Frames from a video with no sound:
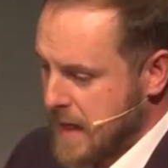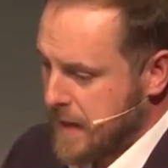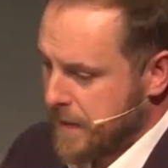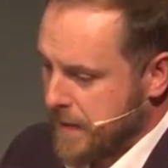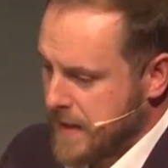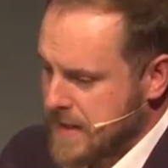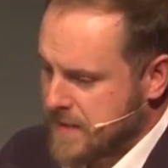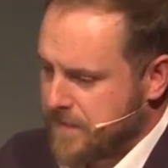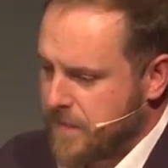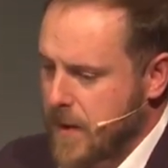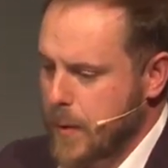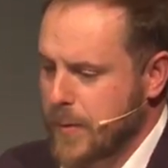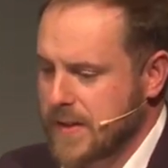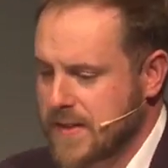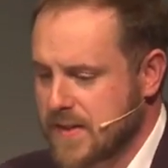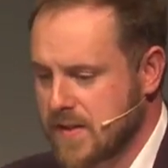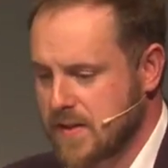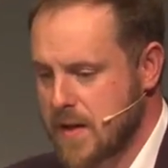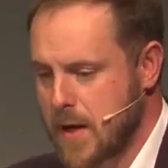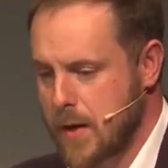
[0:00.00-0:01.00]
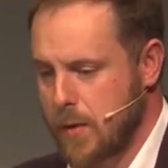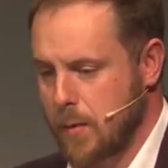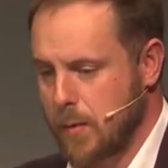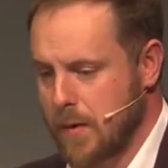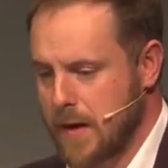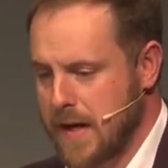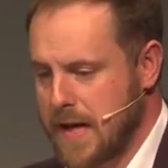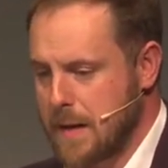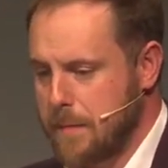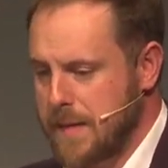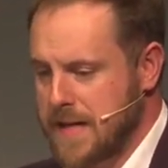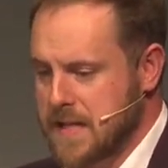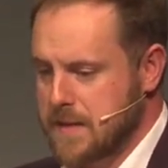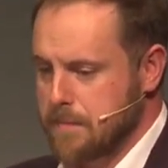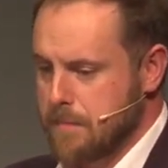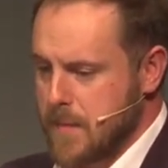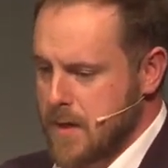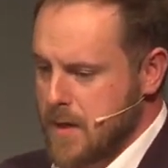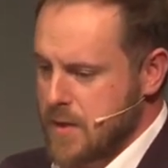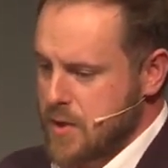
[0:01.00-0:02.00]
This flow is slow, and it means
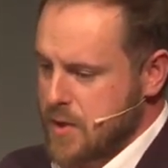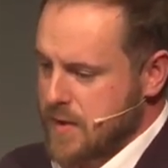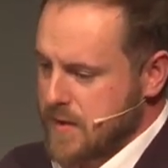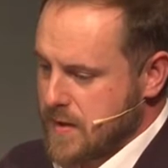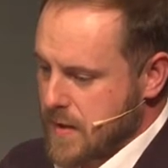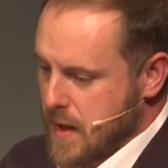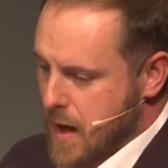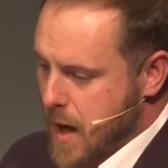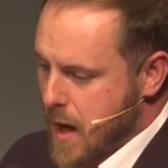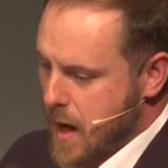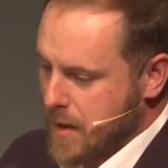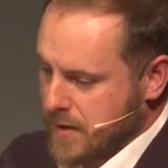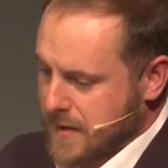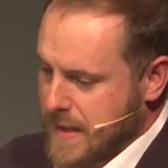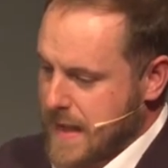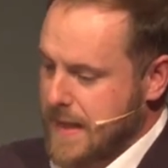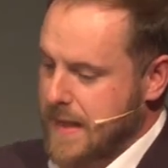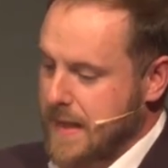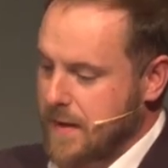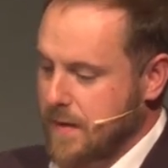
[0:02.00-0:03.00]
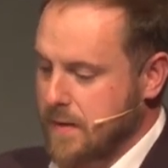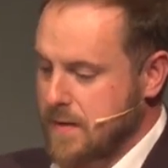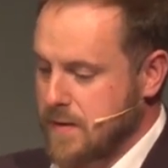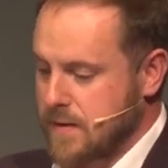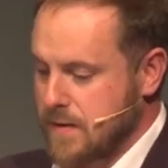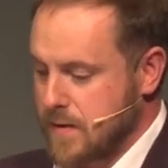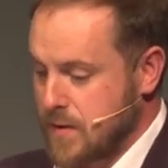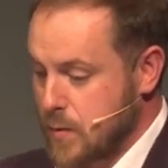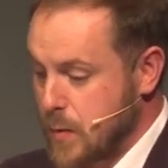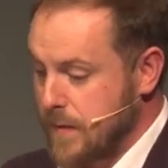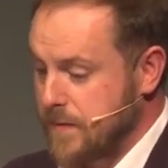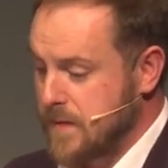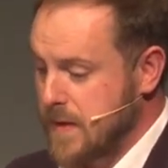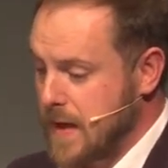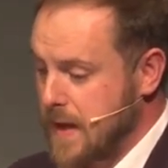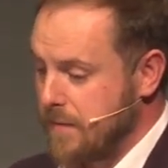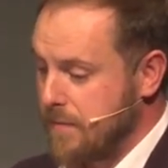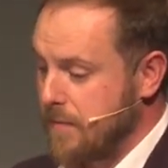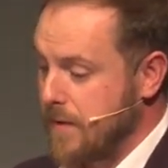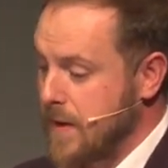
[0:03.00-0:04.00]
merchants aren't getting swift
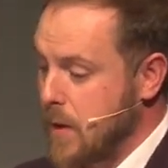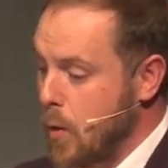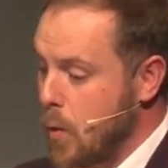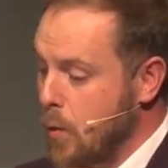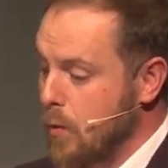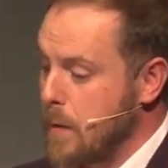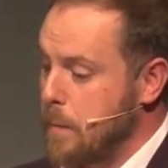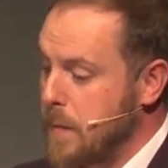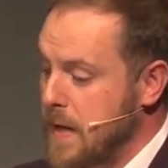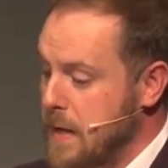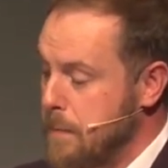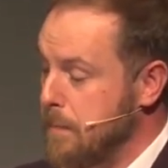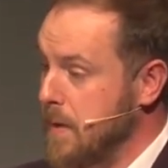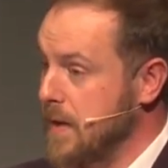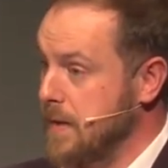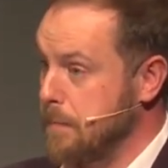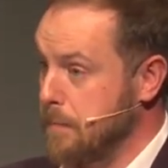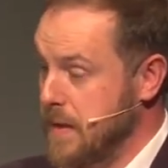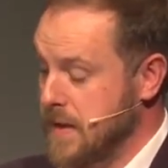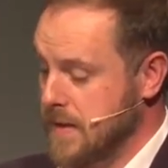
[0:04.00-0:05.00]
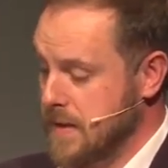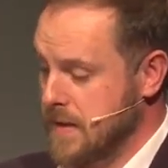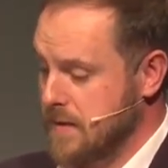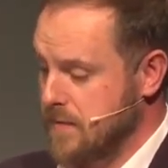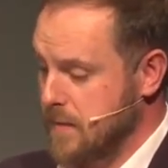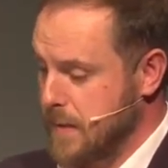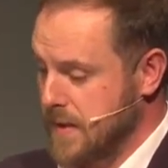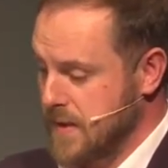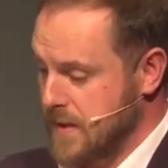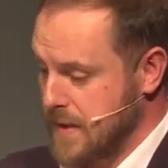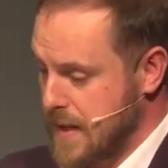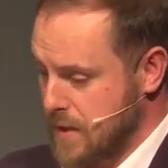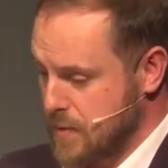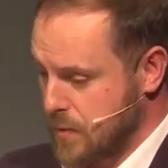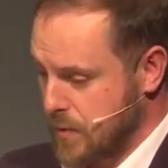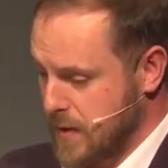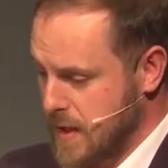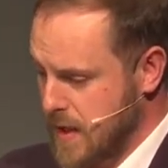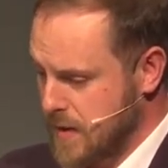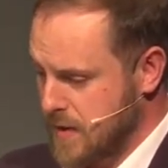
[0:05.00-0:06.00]
delivery or repeat business from
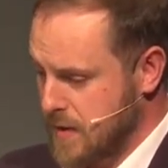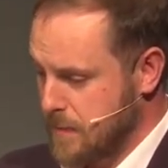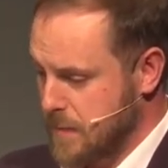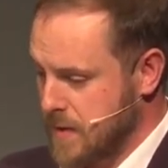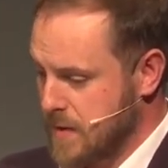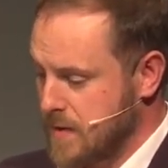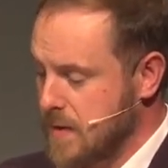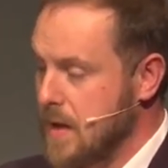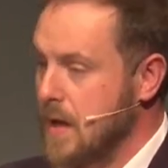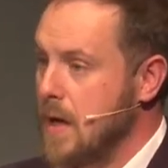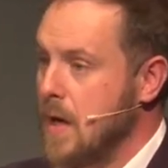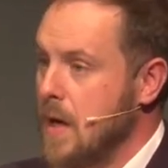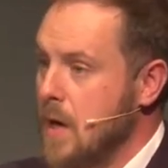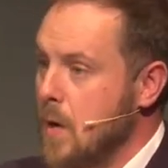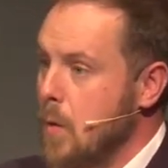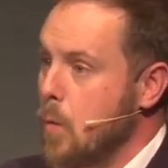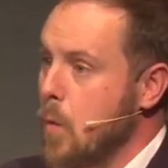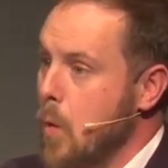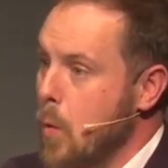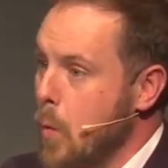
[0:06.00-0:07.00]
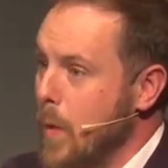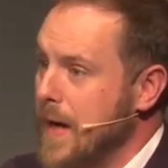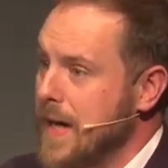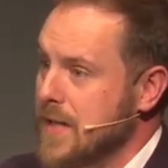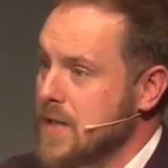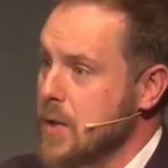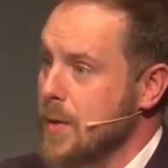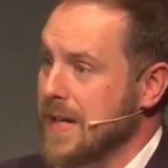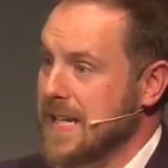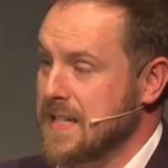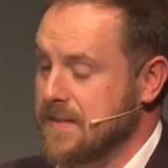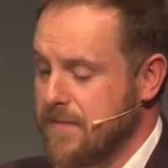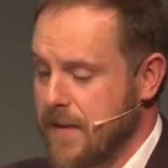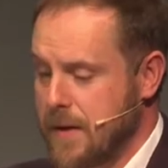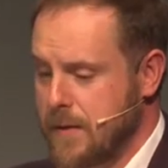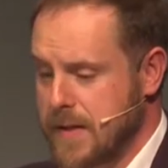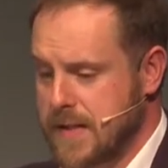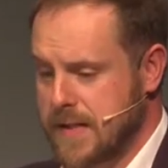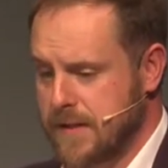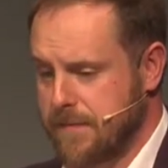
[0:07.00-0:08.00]
international customers. What we're doing is
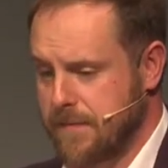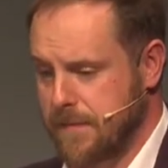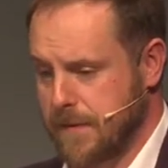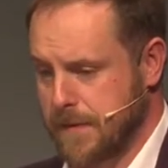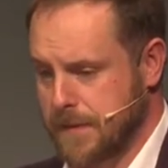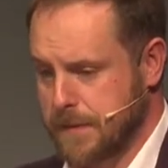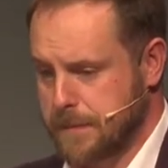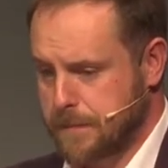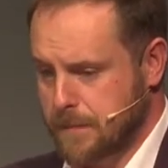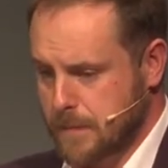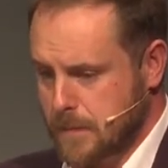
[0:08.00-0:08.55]
very different.